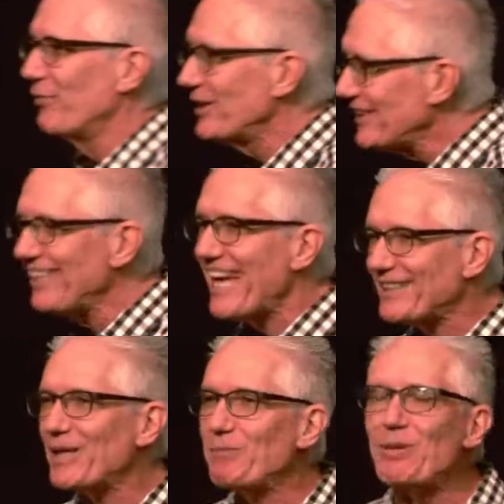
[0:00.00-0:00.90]
When's the
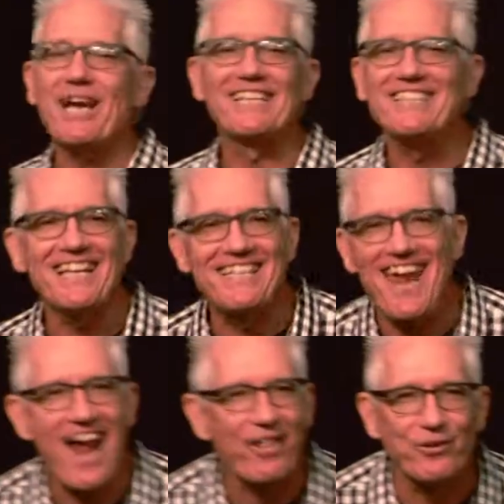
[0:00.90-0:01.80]
last time you had a dead
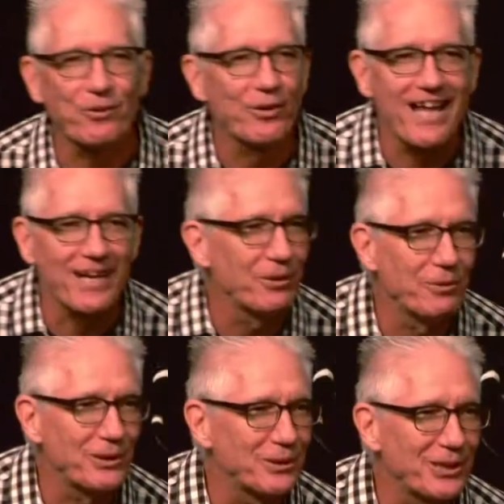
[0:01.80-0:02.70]
cat thrown at you
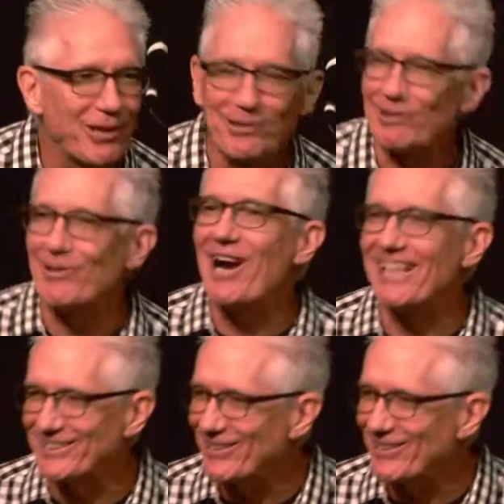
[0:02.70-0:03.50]
when you shared Christ,